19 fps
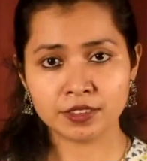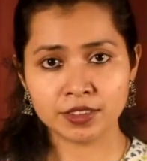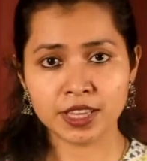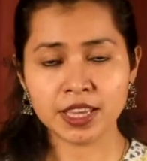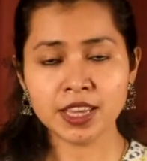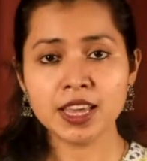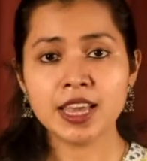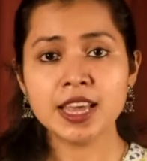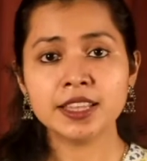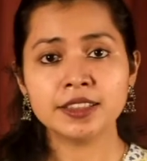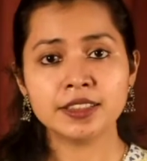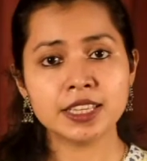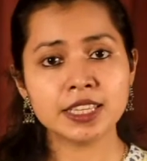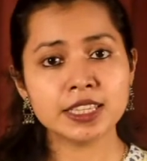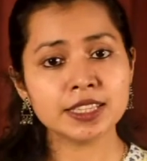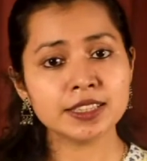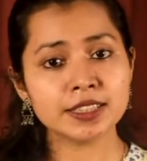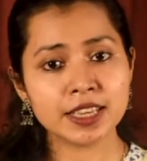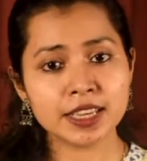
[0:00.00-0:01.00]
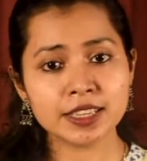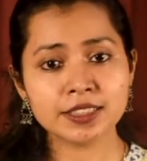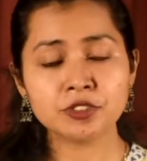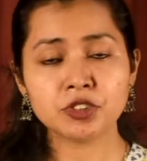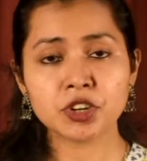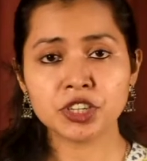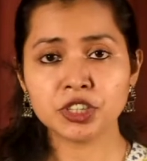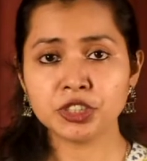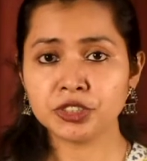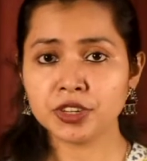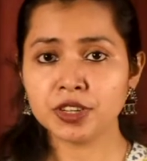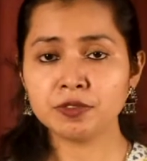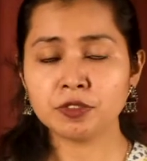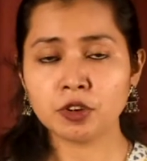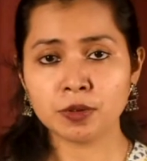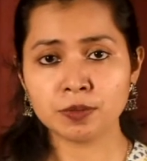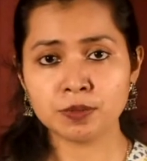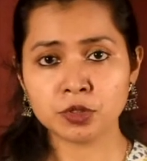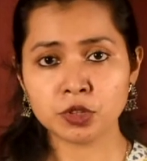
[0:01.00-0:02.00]
okay these these traditional
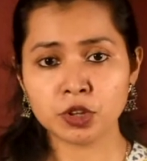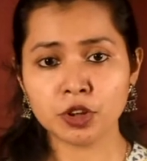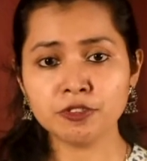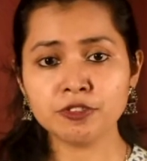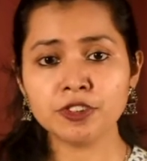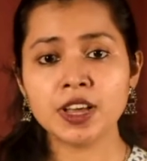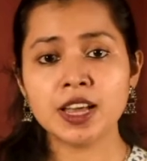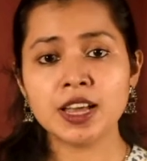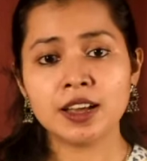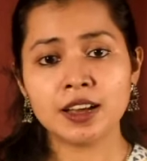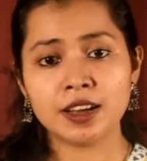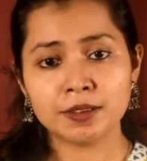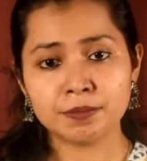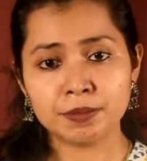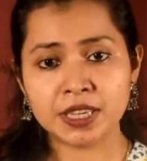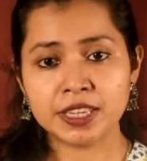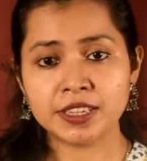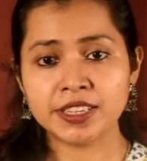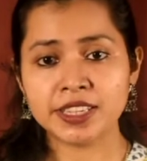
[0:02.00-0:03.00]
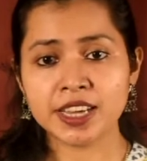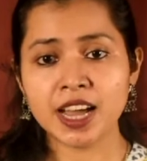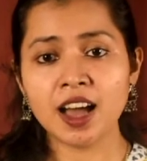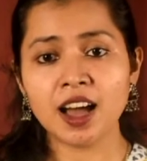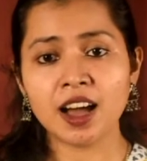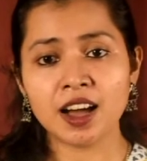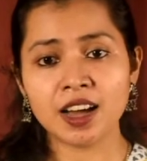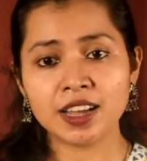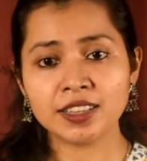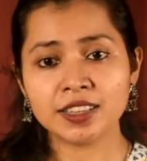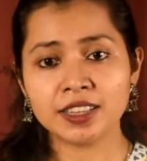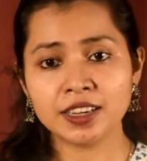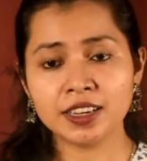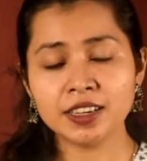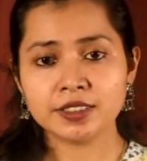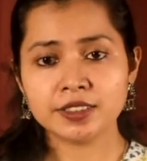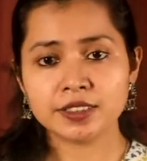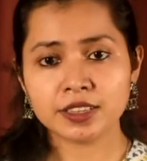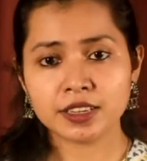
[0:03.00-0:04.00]
forms of uh, media are the
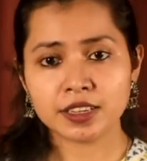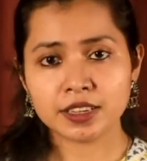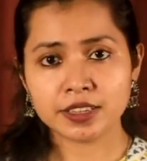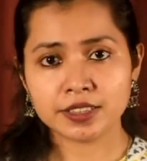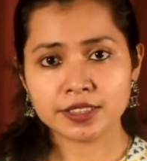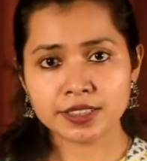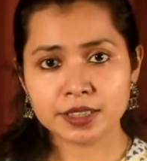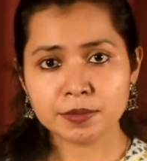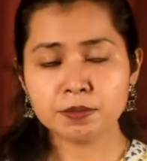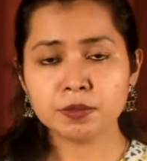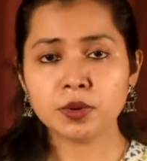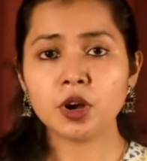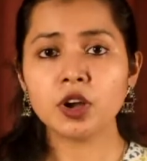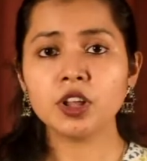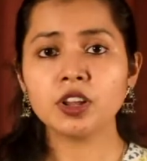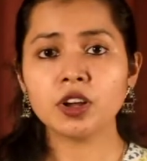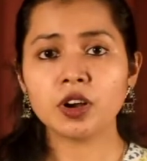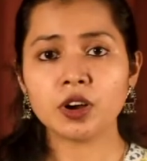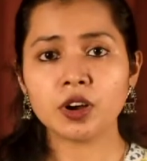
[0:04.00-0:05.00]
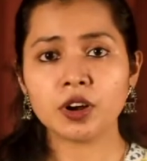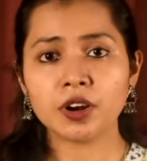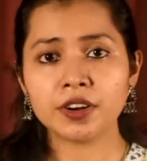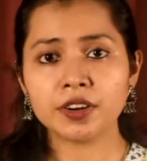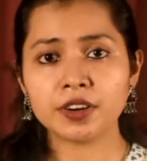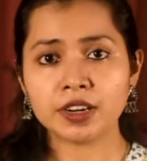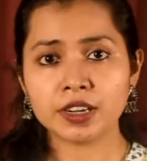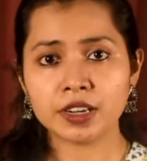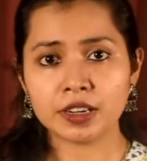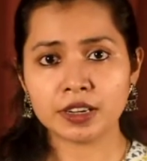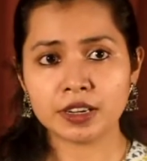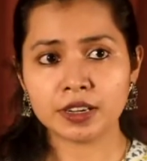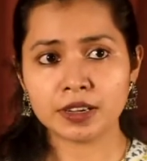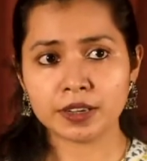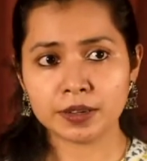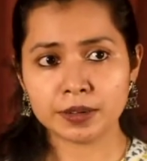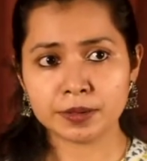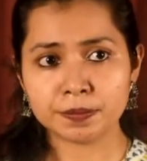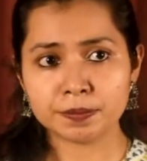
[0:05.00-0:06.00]
uh, symbol or
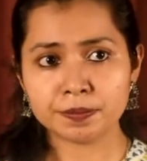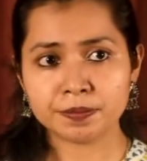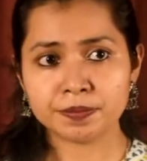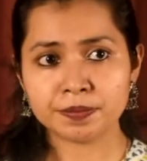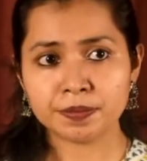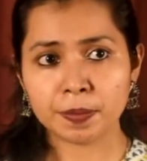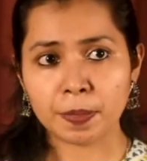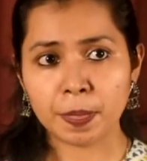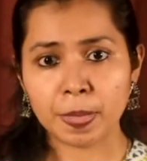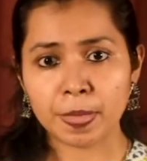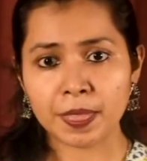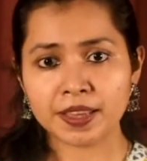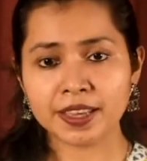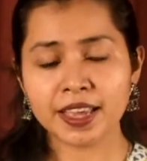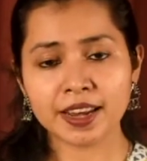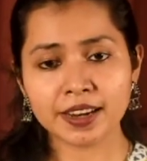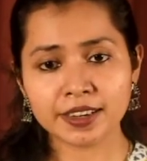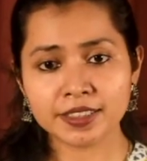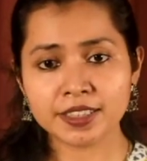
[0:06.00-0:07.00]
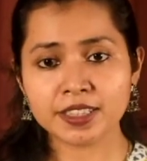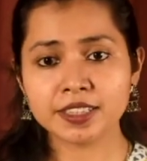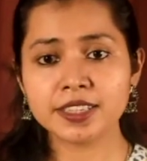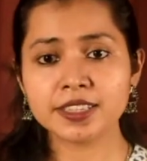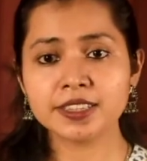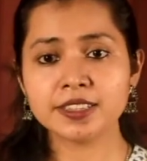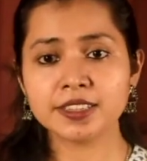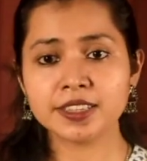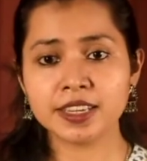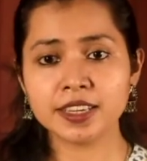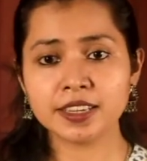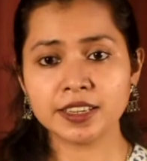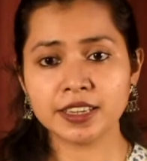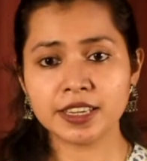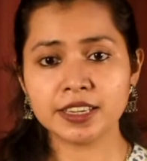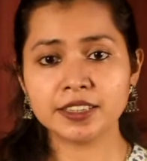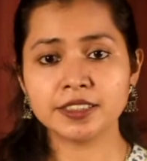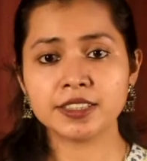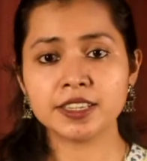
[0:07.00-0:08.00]
uh, characteristic
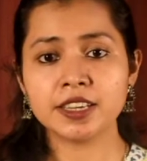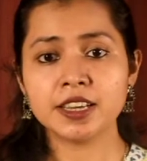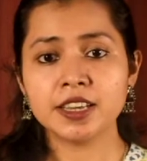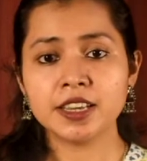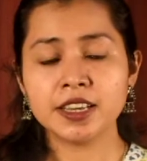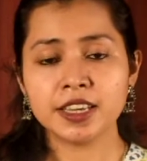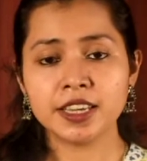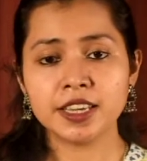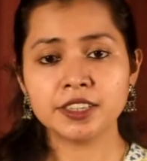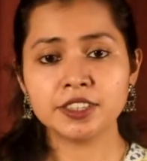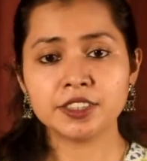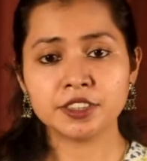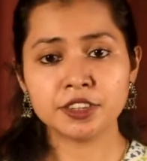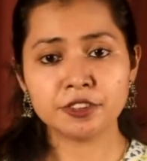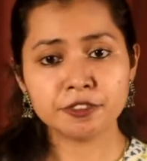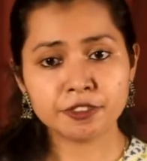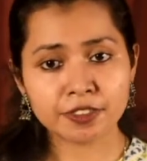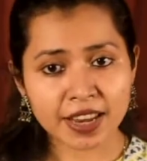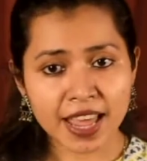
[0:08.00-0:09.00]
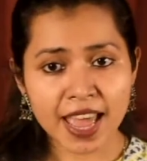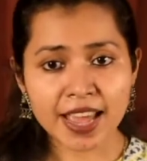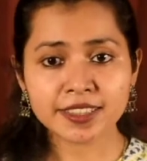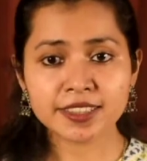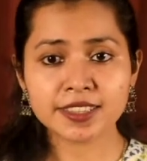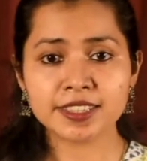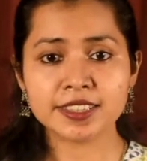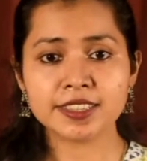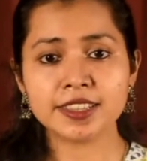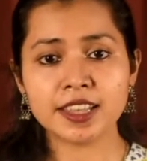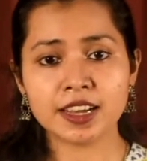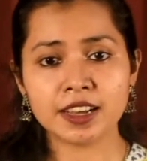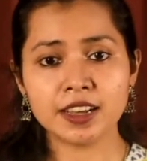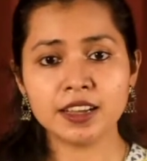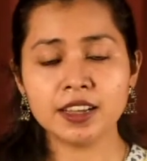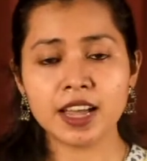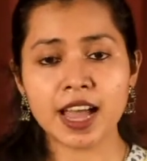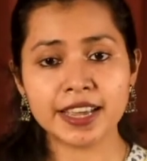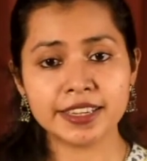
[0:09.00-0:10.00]
it it reflects the
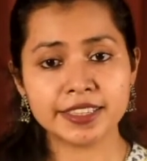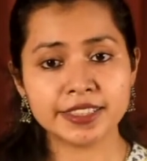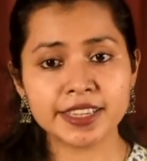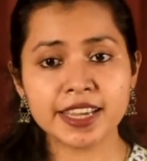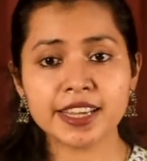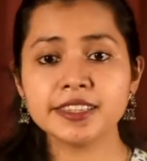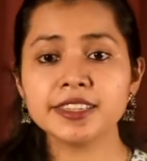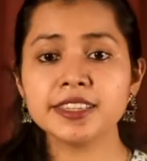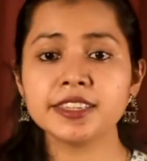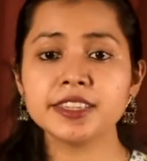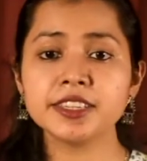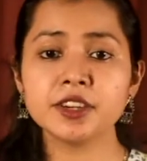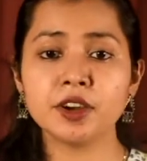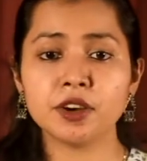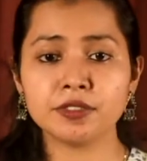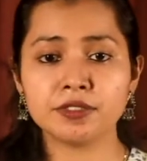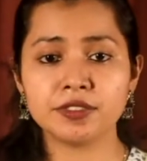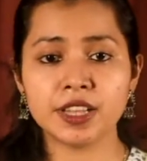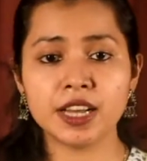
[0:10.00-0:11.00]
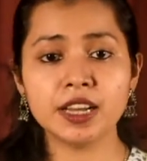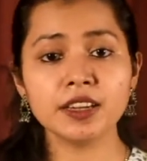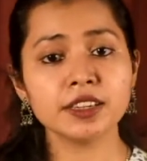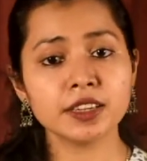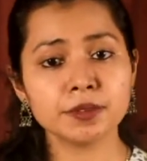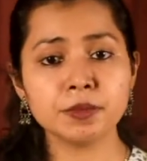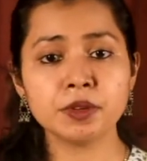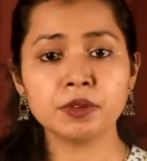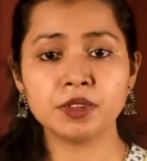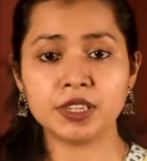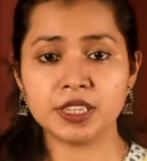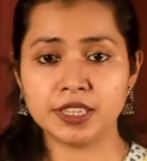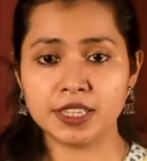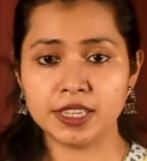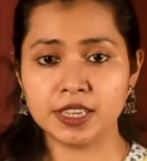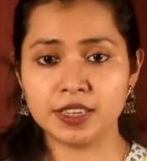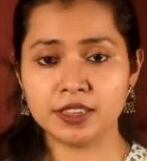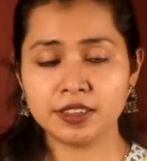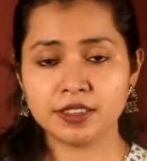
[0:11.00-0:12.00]
identity of the
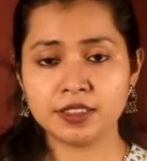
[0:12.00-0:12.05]
community